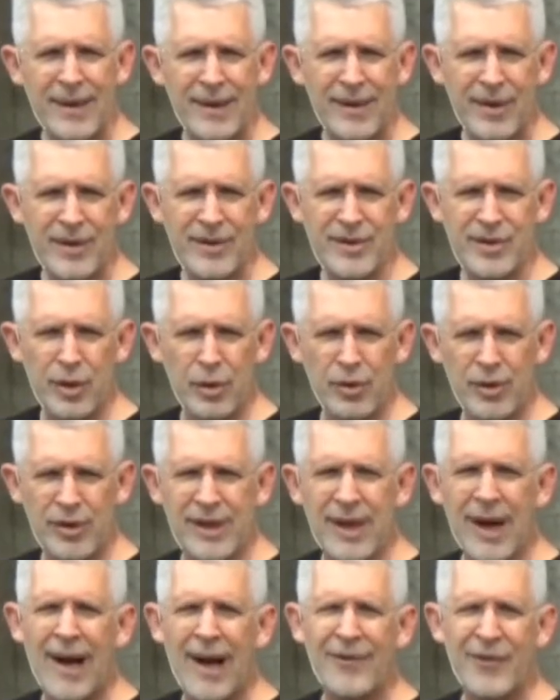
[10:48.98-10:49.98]
There's no
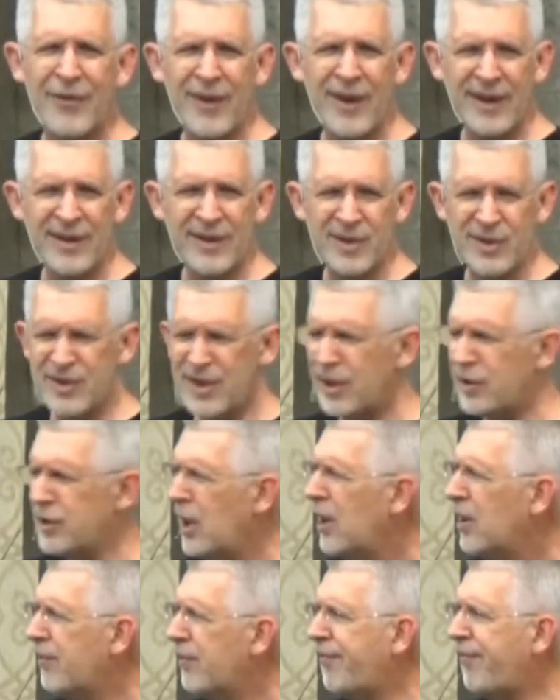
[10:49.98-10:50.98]
God that exists.
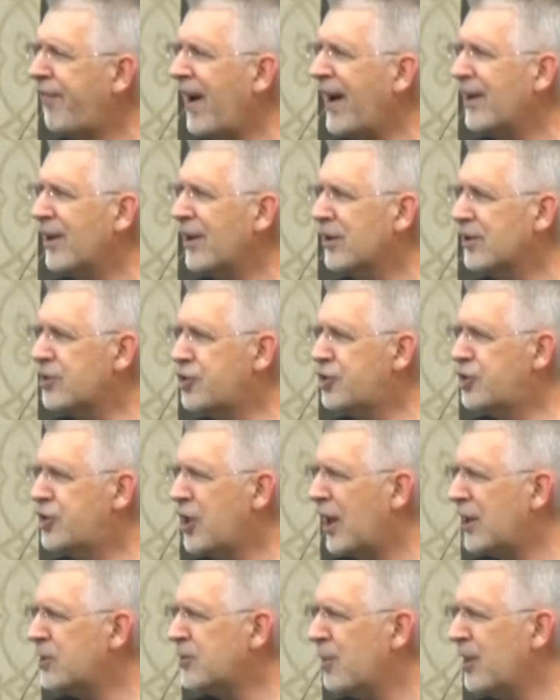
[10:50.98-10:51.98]
Final
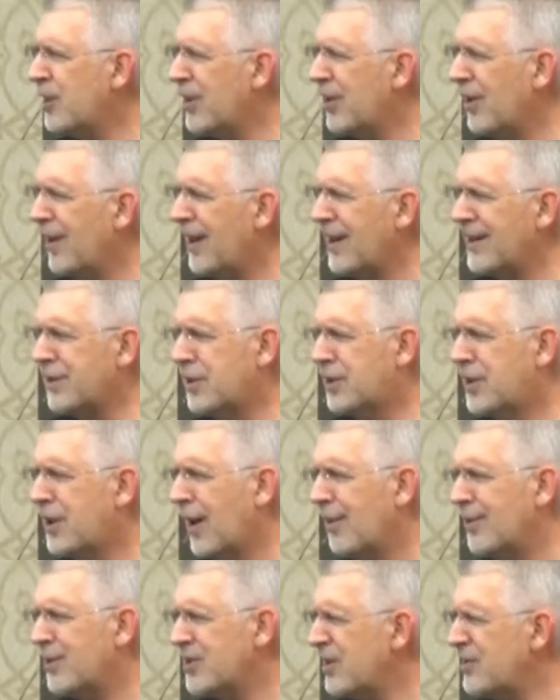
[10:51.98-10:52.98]
judgment and all that
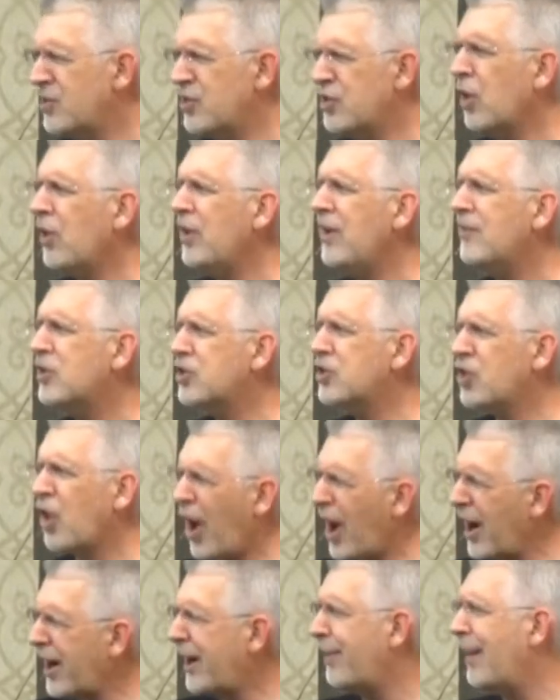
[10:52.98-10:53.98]
garbage. It's, don't even
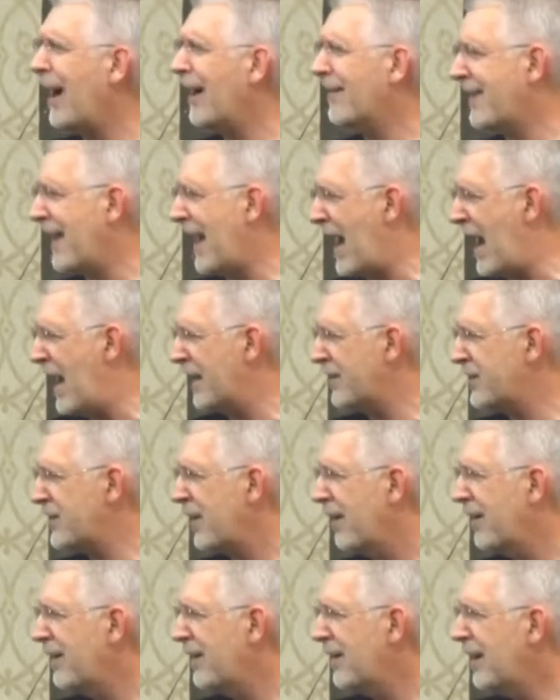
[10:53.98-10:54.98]
talk about that.
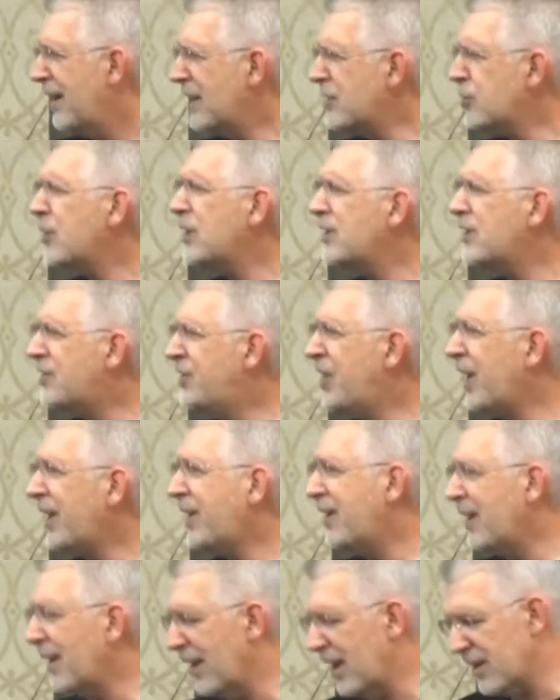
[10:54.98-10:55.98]
That's
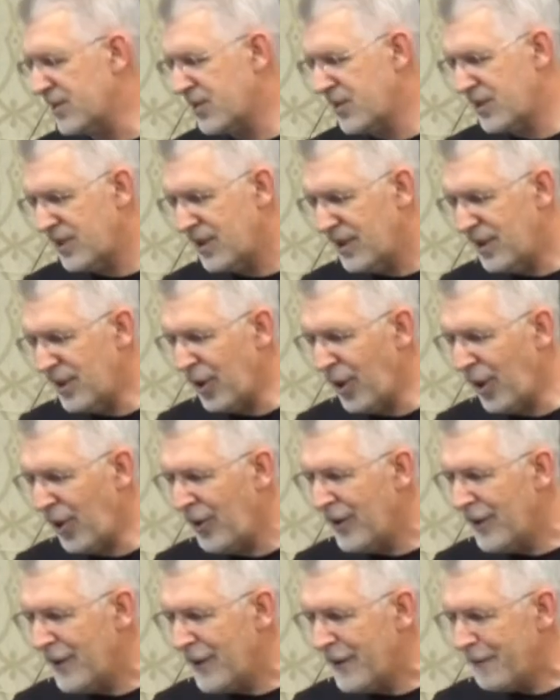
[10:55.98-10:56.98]
ridiculous, you know?
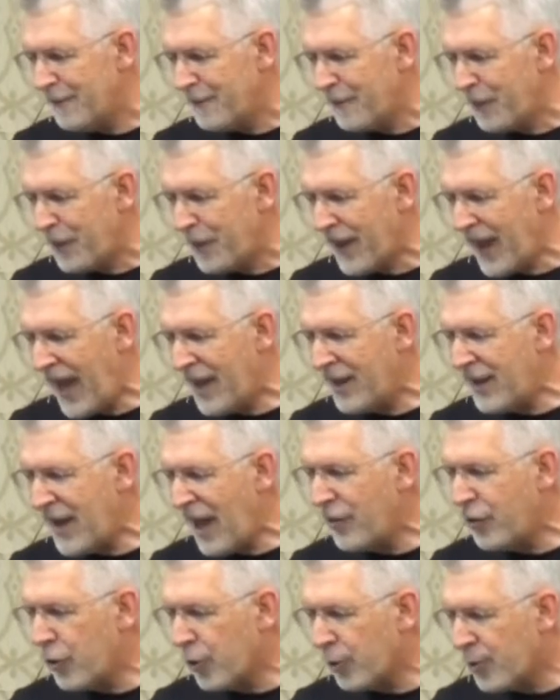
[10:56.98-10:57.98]
And,
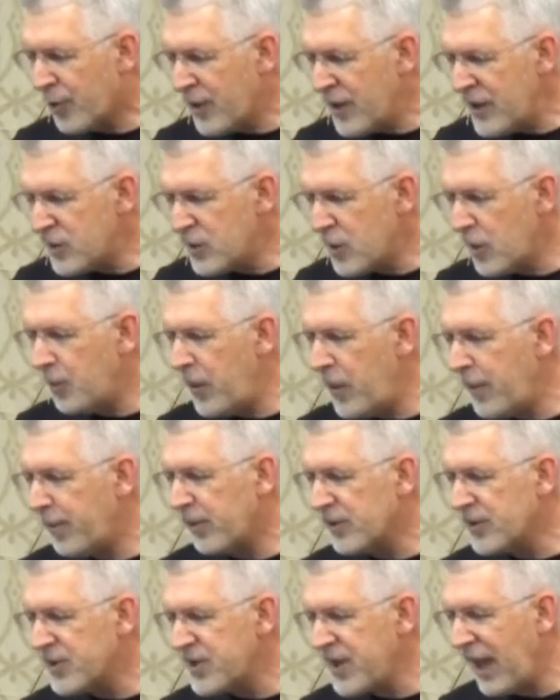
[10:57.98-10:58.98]
and the reason
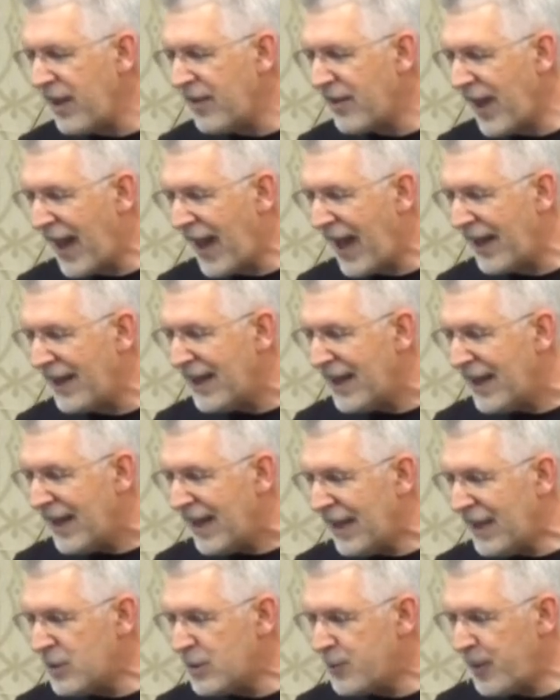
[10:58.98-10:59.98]
people say that
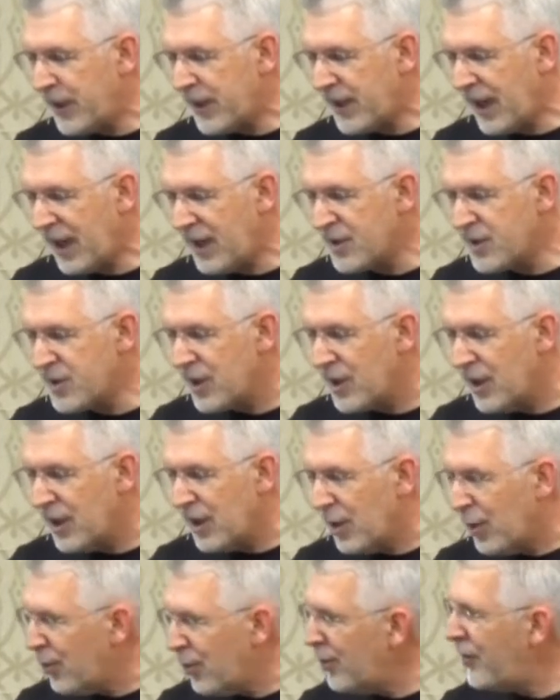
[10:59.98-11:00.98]
is because
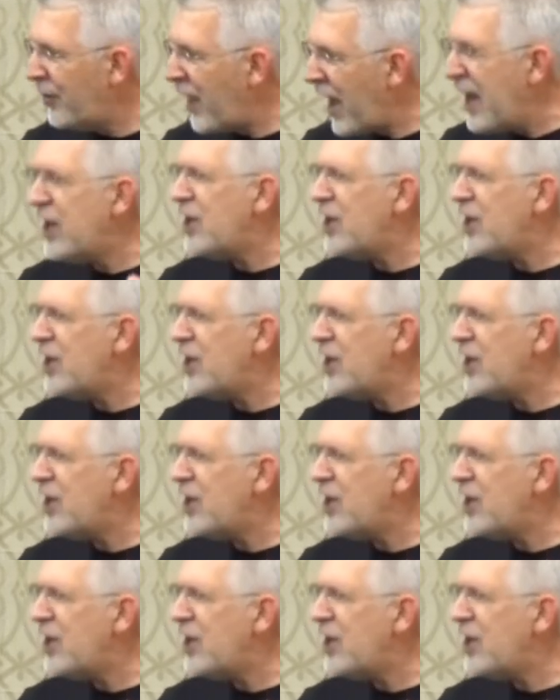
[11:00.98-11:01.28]
they